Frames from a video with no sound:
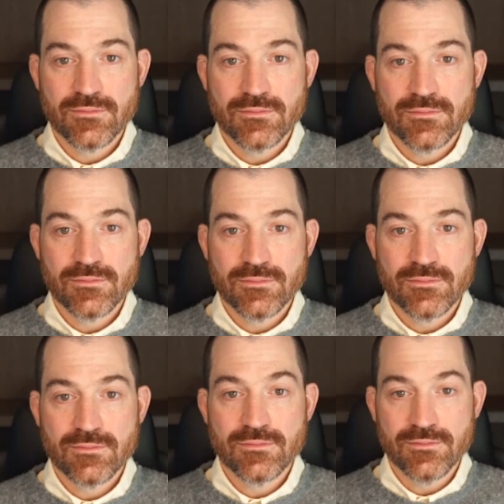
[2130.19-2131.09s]

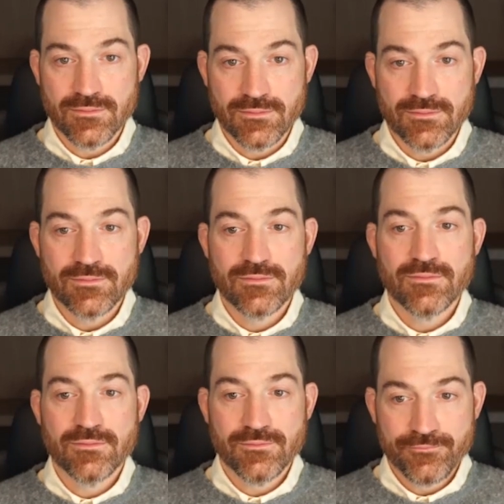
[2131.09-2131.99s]

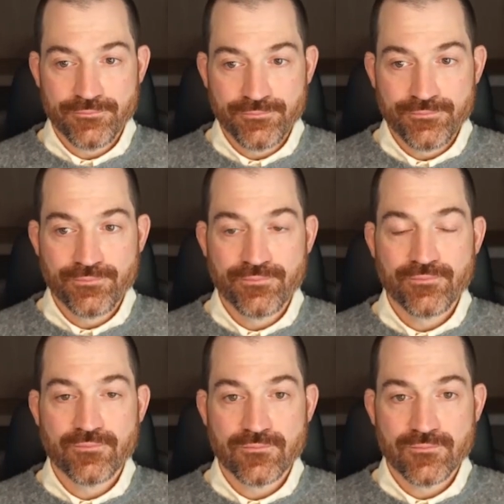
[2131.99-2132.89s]

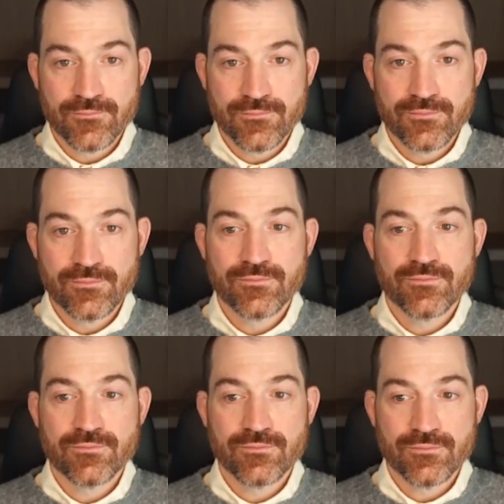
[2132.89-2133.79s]

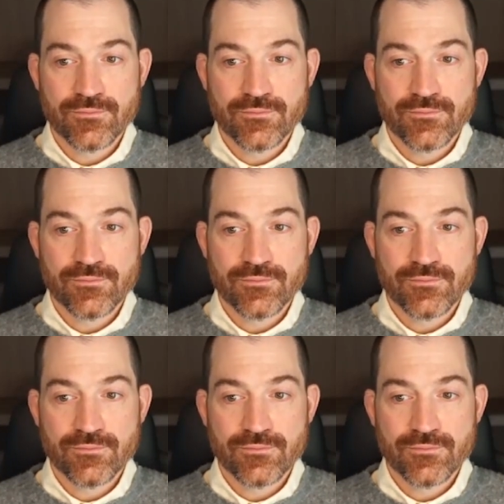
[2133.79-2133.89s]
[no speech]